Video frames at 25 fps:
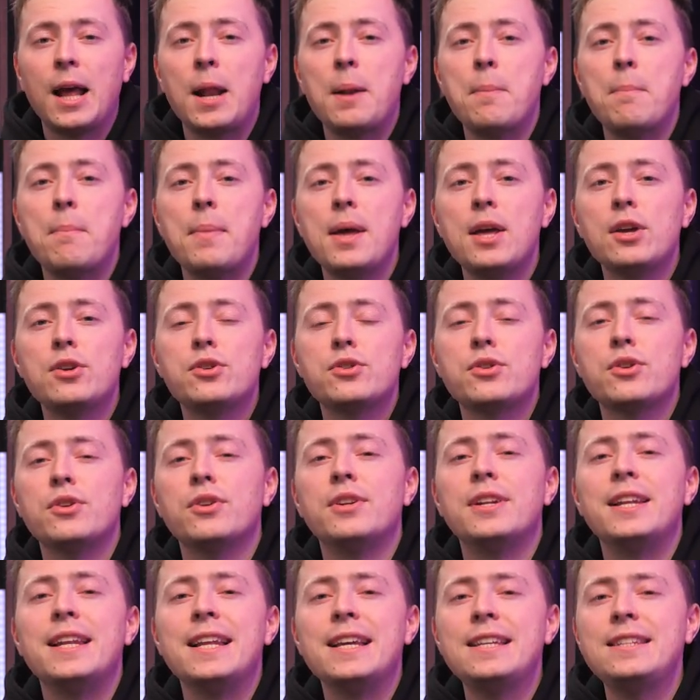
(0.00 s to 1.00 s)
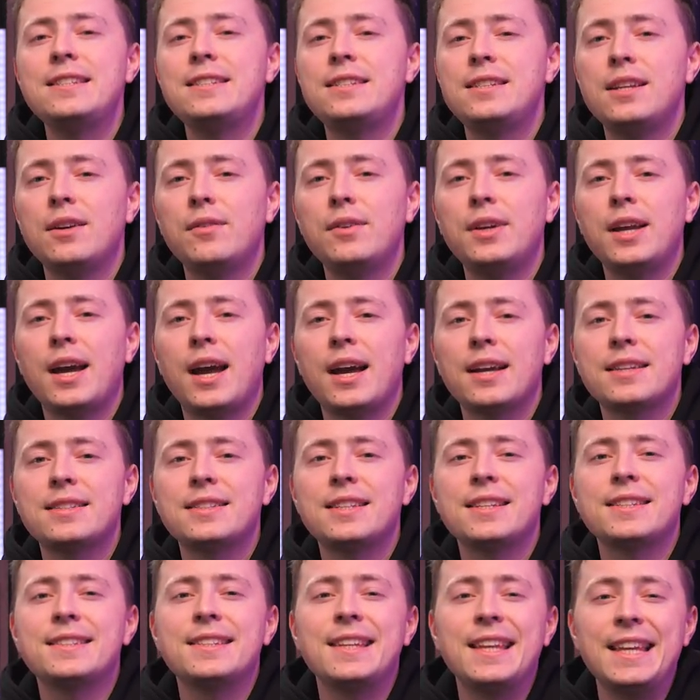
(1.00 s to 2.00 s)
and make sure necessary
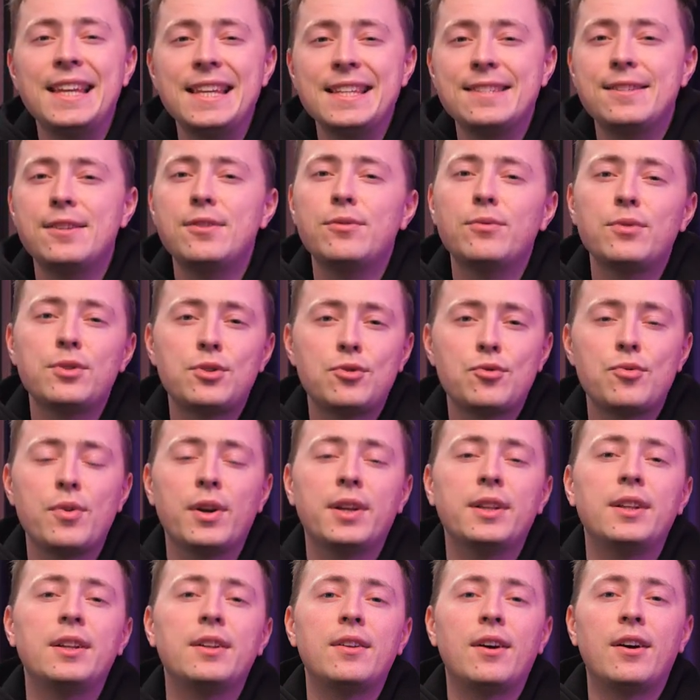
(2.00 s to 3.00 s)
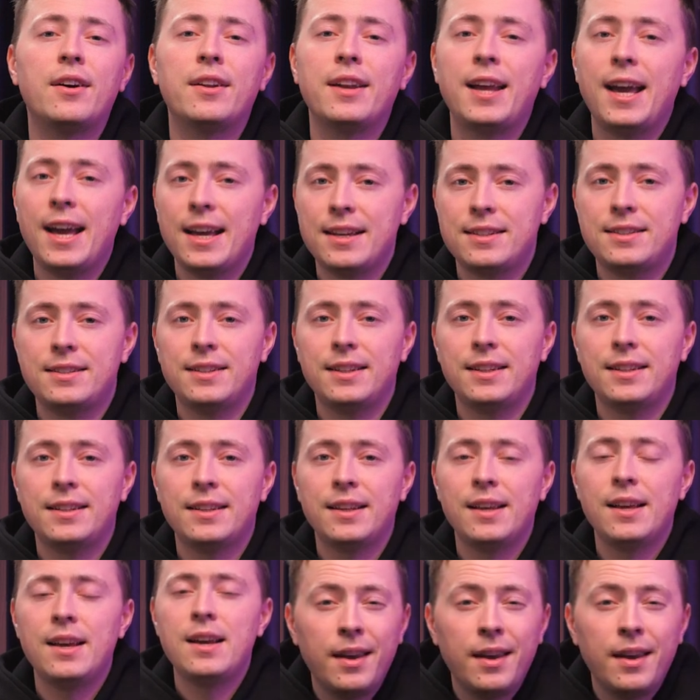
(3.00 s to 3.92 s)
access isn't restricted on accident.